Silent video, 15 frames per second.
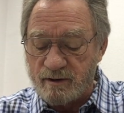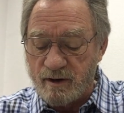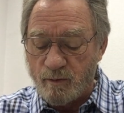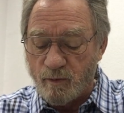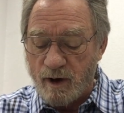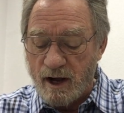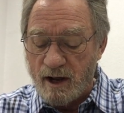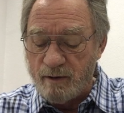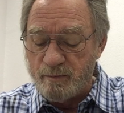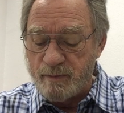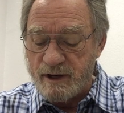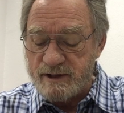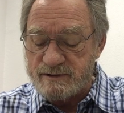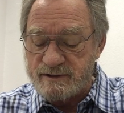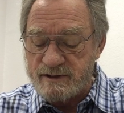A wild
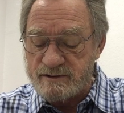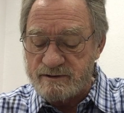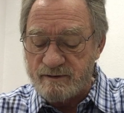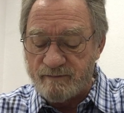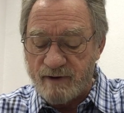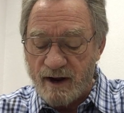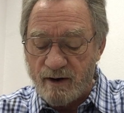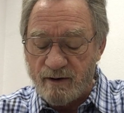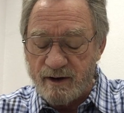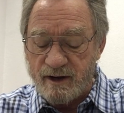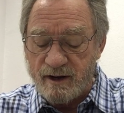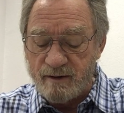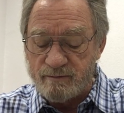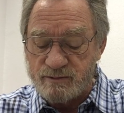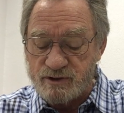beast has devoured
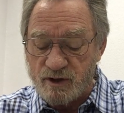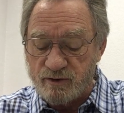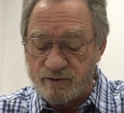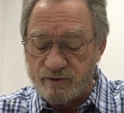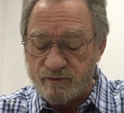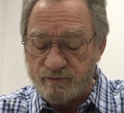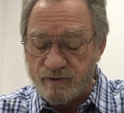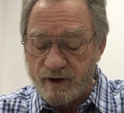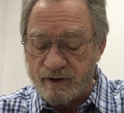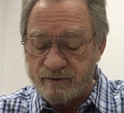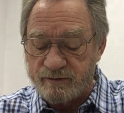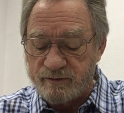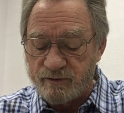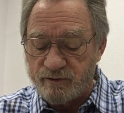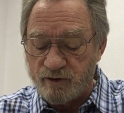him. Joseph
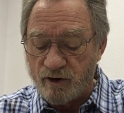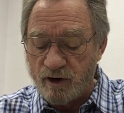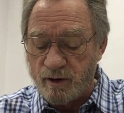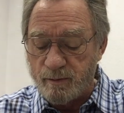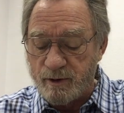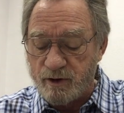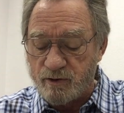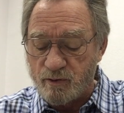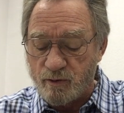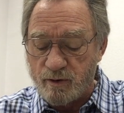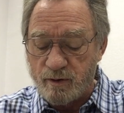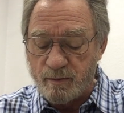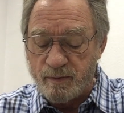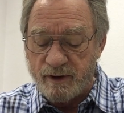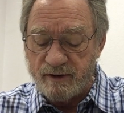has surely been
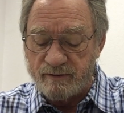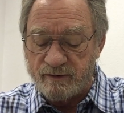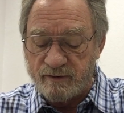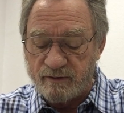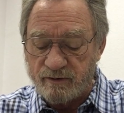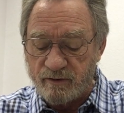torn to pieces.